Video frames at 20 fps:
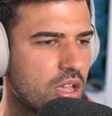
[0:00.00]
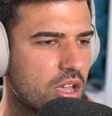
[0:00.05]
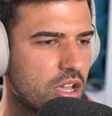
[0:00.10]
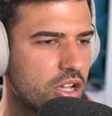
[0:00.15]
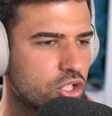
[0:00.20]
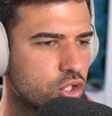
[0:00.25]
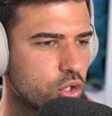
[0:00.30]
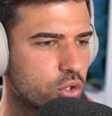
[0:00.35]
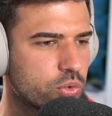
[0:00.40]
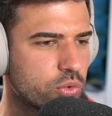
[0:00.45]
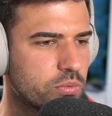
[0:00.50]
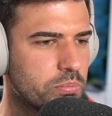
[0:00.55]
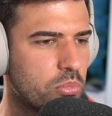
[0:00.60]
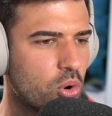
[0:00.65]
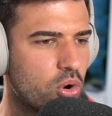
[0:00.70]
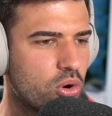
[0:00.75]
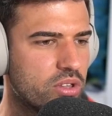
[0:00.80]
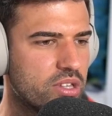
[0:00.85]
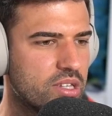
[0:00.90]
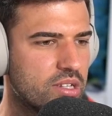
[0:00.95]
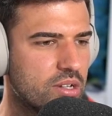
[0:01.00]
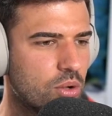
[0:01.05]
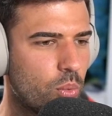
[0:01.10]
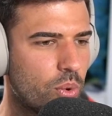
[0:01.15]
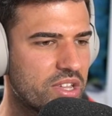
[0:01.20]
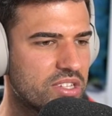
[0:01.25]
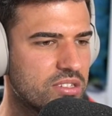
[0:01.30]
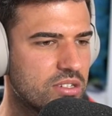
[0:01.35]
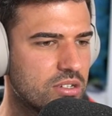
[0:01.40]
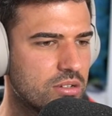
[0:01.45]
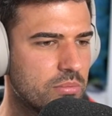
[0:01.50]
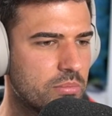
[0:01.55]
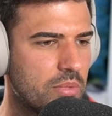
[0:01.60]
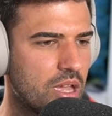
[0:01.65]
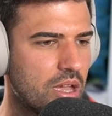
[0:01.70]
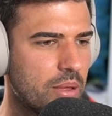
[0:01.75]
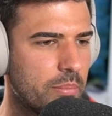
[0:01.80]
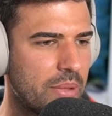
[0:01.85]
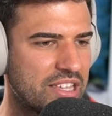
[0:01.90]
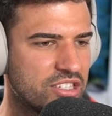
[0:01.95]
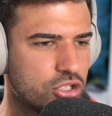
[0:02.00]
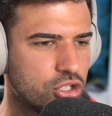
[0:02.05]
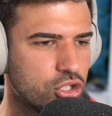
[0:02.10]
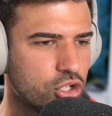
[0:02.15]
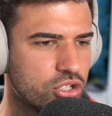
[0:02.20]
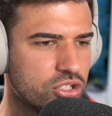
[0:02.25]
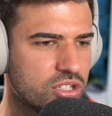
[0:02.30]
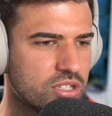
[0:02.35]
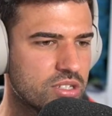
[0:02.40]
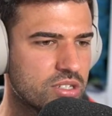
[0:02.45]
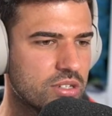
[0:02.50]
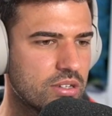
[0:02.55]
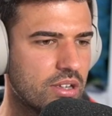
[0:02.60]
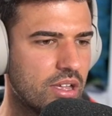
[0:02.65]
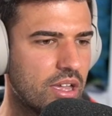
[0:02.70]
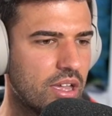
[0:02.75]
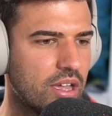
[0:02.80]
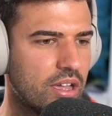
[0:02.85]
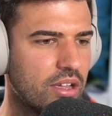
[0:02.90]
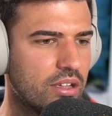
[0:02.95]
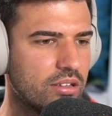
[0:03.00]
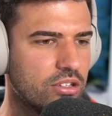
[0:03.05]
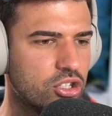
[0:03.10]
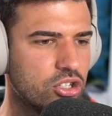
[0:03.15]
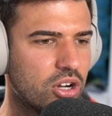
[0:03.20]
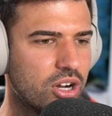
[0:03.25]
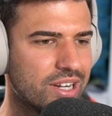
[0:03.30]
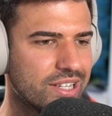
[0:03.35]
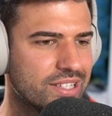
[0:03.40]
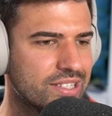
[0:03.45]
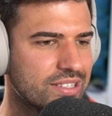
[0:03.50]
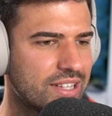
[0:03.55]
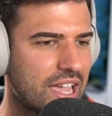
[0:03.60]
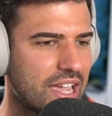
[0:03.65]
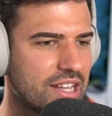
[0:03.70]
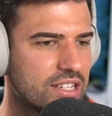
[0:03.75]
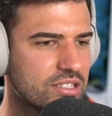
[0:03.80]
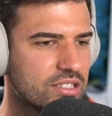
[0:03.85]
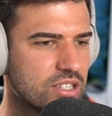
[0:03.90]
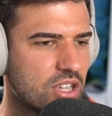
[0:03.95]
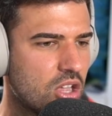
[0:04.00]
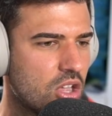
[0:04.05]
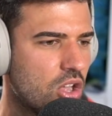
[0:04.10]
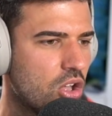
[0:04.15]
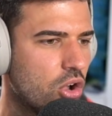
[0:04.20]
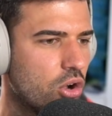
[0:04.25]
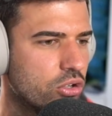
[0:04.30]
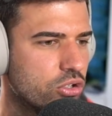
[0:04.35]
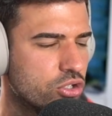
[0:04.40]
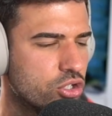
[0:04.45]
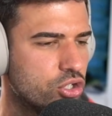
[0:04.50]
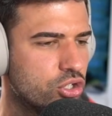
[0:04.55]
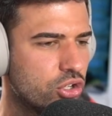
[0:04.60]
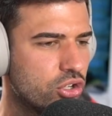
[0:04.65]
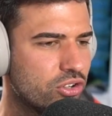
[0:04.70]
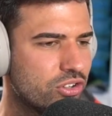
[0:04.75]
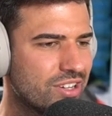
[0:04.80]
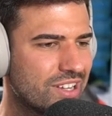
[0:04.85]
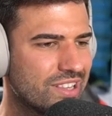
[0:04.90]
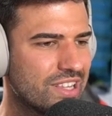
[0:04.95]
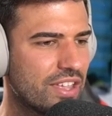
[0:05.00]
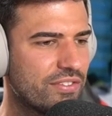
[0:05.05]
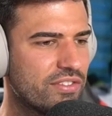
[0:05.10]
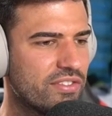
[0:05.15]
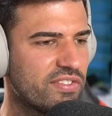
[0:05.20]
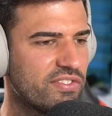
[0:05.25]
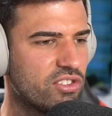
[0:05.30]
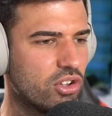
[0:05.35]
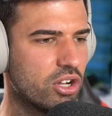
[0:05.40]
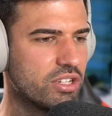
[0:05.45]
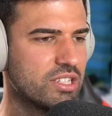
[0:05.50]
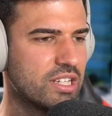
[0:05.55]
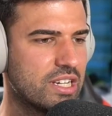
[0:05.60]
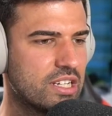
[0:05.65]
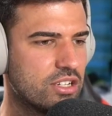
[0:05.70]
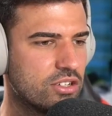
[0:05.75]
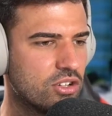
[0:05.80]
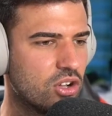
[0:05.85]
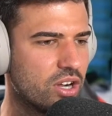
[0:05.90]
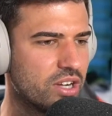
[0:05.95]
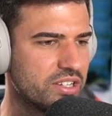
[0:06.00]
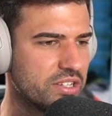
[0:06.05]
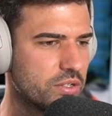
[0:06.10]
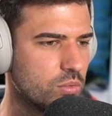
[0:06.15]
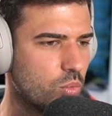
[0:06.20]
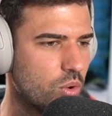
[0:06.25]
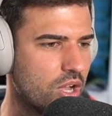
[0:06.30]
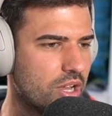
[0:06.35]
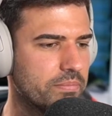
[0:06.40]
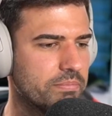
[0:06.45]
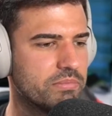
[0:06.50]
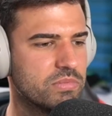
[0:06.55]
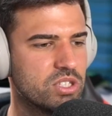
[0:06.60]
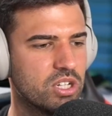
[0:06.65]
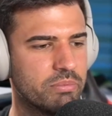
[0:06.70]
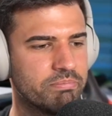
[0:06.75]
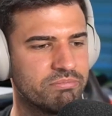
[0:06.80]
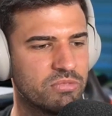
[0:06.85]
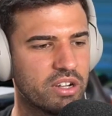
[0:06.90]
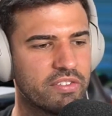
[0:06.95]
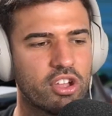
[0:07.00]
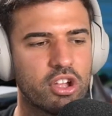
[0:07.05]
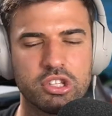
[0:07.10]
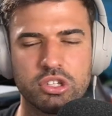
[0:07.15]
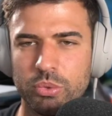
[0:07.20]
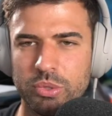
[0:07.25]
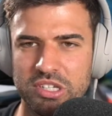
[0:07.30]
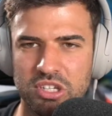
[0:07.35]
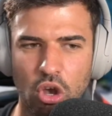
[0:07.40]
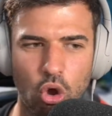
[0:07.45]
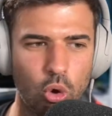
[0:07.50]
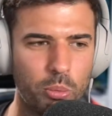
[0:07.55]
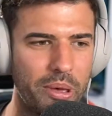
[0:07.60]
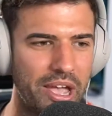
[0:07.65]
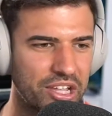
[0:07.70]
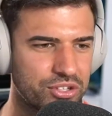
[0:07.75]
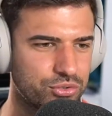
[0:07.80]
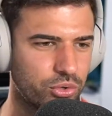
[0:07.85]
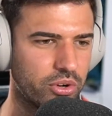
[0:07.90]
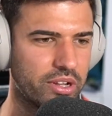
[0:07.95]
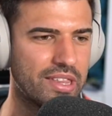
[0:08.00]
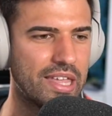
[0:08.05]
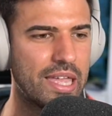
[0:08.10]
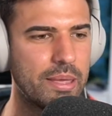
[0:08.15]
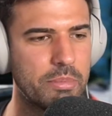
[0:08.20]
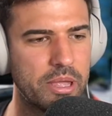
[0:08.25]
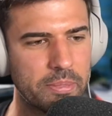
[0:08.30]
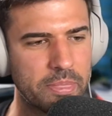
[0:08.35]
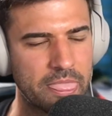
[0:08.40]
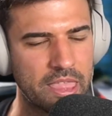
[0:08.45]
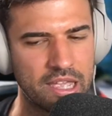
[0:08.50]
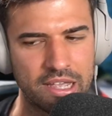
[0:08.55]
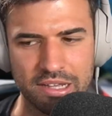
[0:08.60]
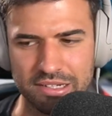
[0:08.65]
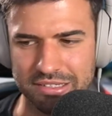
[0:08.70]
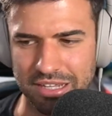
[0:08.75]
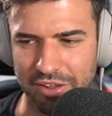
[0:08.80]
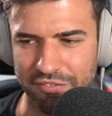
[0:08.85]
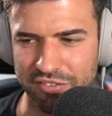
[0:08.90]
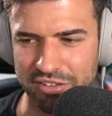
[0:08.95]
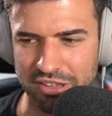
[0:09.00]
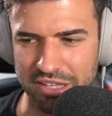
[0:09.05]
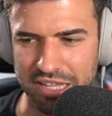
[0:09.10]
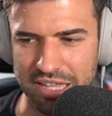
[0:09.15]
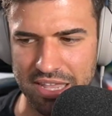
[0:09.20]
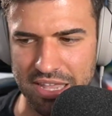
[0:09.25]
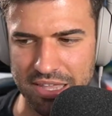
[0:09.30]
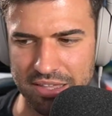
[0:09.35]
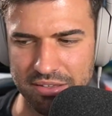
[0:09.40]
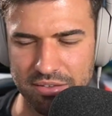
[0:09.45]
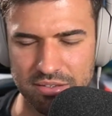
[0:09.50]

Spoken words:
Jules was born in Western Massachusetts, United States, on June 11th, 1991. So don't have to go into his whole backstory there, but definitely